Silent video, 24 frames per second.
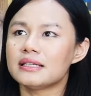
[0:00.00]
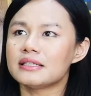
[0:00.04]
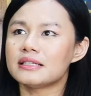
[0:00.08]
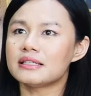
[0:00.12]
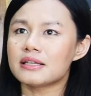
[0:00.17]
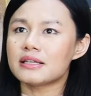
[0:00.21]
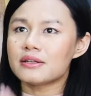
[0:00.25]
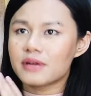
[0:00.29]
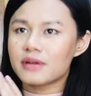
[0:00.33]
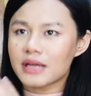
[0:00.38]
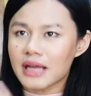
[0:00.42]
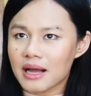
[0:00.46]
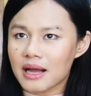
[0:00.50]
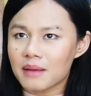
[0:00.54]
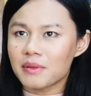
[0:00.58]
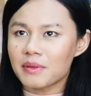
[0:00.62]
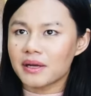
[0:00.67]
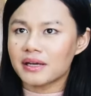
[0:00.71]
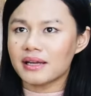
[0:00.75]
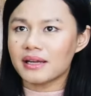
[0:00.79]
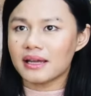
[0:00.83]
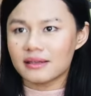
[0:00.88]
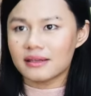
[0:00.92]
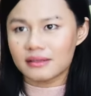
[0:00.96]
It is in
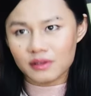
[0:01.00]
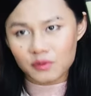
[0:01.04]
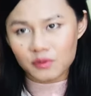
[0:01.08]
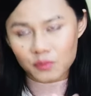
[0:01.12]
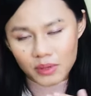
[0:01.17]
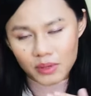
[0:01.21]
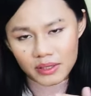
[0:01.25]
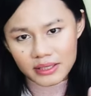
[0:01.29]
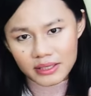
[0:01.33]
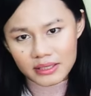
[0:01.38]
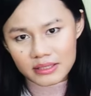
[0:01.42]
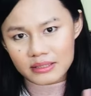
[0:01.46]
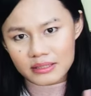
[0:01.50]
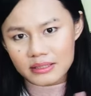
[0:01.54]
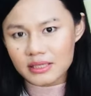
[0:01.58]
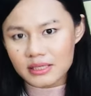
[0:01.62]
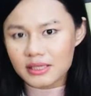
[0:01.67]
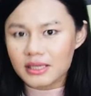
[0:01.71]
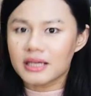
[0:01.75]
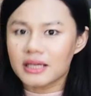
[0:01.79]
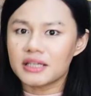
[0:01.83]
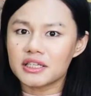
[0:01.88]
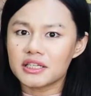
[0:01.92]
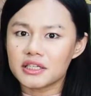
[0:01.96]
Rehabari and the work is
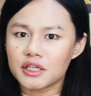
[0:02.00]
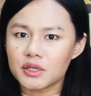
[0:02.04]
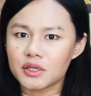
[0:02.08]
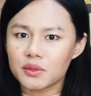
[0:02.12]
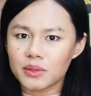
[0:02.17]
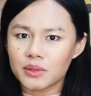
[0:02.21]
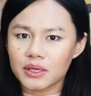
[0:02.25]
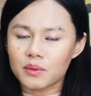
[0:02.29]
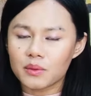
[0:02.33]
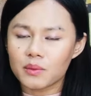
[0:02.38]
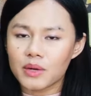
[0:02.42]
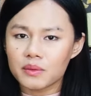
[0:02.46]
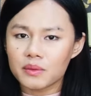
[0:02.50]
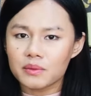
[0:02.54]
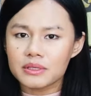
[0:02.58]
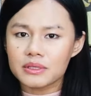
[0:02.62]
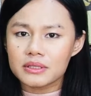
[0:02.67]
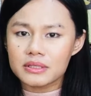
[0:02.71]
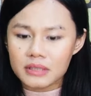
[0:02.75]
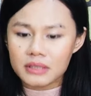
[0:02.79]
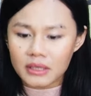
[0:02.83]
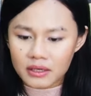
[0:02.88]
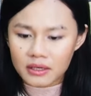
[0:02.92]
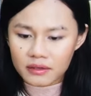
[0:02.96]
still continuing, where we
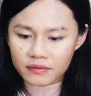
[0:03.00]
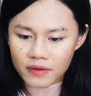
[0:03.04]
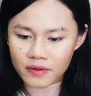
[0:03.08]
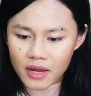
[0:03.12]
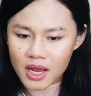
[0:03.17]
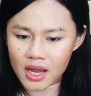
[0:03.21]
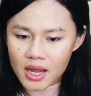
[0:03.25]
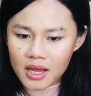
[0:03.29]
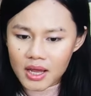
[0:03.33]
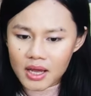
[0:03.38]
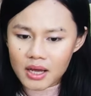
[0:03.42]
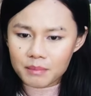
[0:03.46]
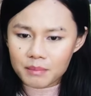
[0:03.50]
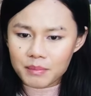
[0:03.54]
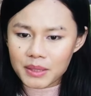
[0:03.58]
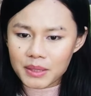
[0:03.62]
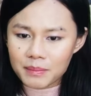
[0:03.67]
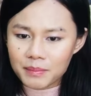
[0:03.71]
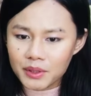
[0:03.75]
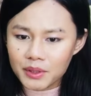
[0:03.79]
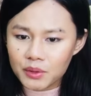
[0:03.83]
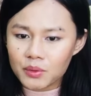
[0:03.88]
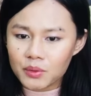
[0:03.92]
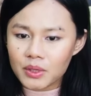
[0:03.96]
serve
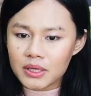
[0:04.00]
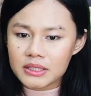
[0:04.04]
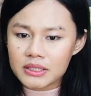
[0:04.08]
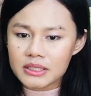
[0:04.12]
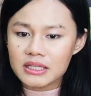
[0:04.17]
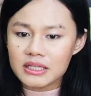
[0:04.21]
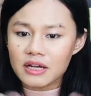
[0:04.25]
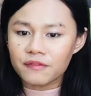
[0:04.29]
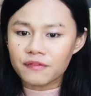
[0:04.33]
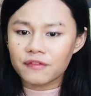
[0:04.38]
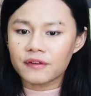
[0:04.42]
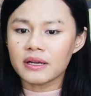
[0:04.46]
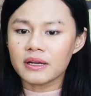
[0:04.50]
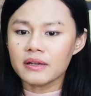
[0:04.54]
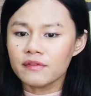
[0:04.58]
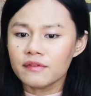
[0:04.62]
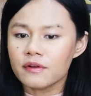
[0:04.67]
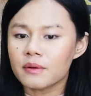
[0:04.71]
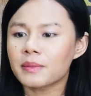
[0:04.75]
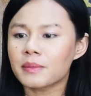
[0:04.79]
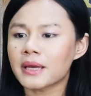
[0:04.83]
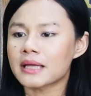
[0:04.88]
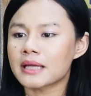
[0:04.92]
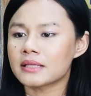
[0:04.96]
people who are suffering
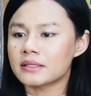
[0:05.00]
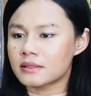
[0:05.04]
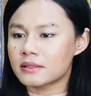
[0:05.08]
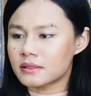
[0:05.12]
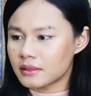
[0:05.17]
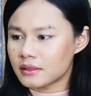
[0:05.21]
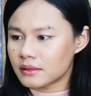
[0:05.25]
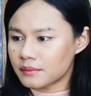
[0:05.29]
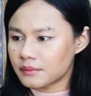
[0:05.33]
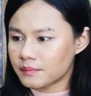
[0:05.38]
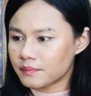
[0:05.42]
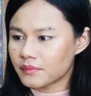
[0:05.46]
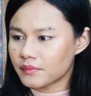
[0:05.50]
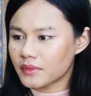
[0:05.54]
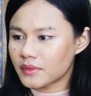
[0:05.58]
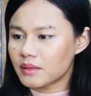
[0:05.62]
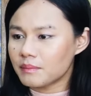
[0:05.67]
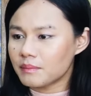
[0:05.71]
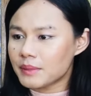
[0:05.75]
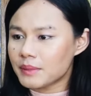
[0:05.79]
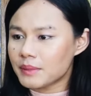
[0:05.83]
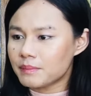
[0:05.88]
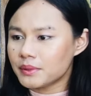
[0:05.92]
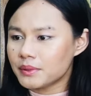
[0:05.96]
from cancer,
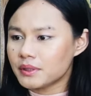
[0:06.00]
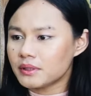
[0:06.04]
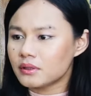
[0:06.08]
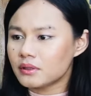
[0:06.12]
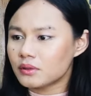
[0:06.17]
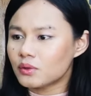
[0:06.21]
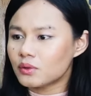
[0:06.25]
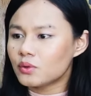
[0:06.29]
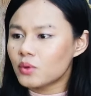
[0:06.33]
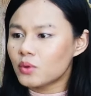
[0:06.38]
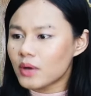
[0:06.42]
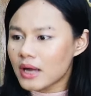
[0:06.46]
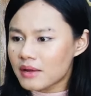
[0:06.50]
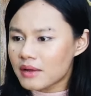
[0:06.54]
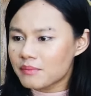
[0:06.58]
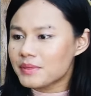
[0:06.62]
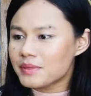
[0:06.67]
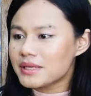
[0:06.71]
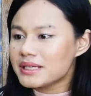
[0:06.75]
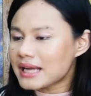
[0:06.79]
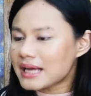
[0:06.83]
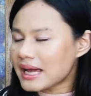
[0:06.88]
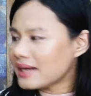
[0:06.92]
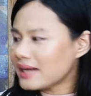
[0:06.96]
people who have
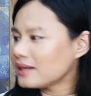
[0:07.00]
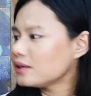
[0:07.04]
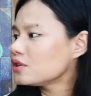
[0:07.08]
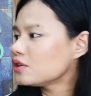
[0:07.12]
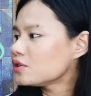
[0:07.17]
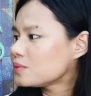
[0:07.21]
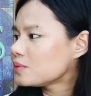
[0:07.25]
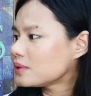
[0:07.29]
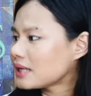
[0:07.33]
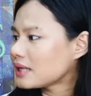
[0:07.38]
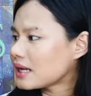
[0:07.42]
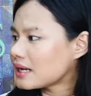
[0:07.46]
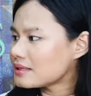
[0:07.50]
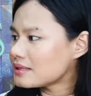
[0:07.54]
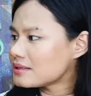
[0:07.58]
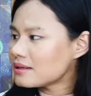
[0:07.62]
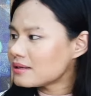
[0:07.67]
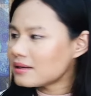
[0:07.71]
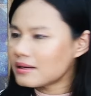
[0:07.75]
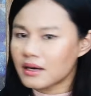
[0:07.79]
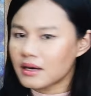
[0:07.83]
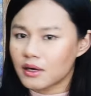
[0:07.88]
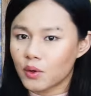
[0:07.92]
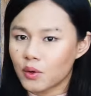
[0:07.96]
been diagnosed with cancer
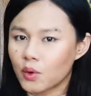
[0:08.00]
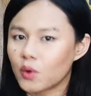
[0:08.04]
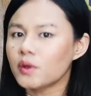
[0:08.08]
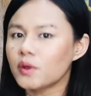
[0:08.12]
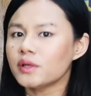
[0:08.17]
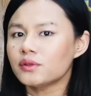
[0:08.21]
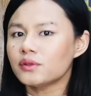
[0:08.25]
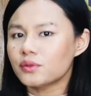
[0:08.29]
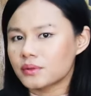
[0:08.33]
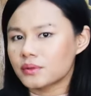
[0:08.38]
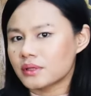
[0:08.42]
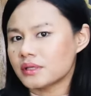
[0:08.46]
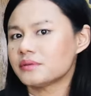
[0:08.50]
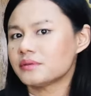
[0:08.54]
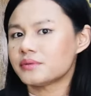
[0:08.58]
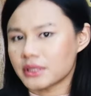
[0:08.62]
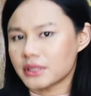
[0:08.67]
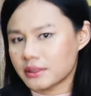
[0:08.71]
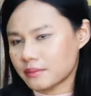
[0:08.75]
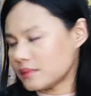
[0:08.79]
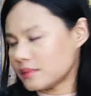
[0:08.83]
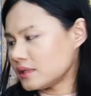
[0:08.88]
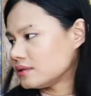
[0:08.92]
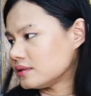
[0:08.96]
and are going through the
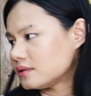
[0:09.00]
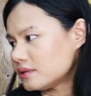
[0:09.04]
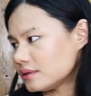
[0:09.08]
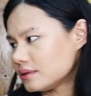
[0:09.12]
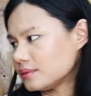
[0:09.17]
treatment.